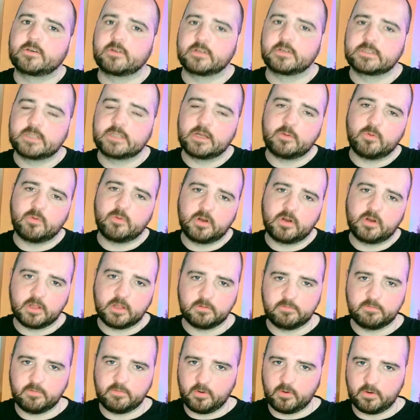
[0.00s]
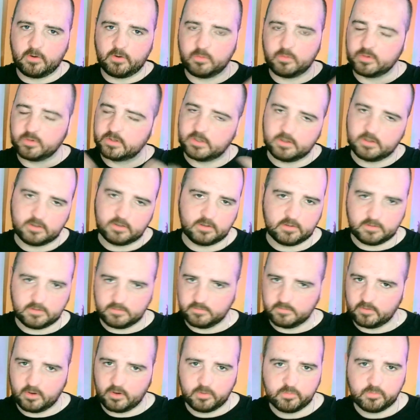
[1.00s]
to stay working for with the
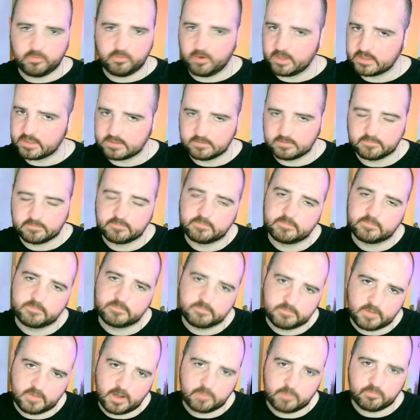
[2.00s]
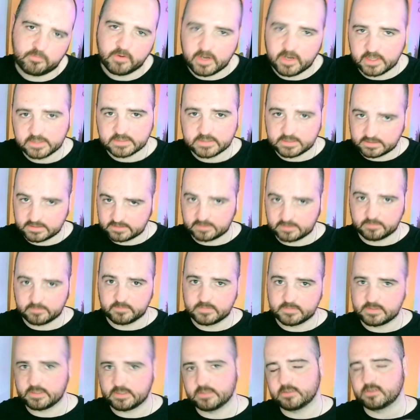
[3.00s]
upgrades of operating
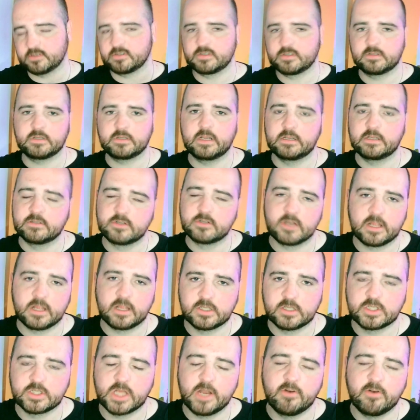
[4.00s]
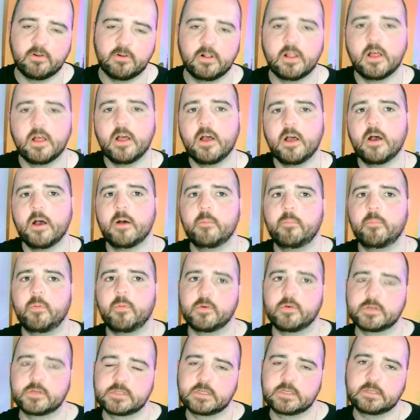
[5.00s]
systems and just internet in general,
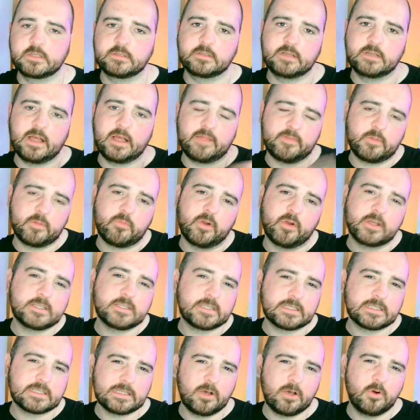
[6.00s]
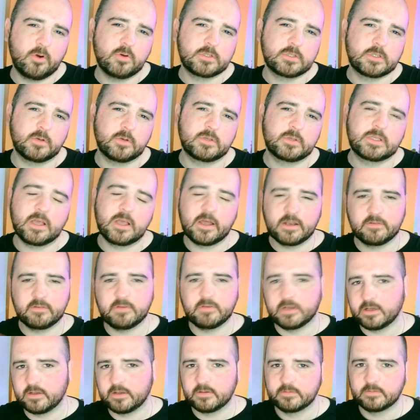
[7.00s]
and the price is low, so it's kind of
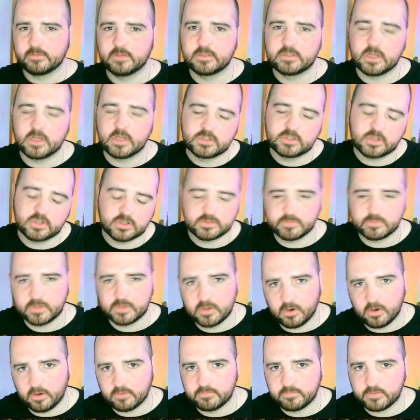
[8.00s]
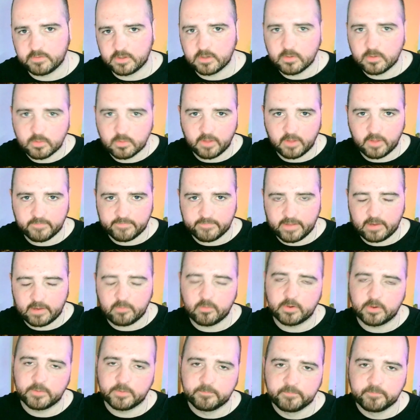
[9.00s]
a judgment call for you on that one.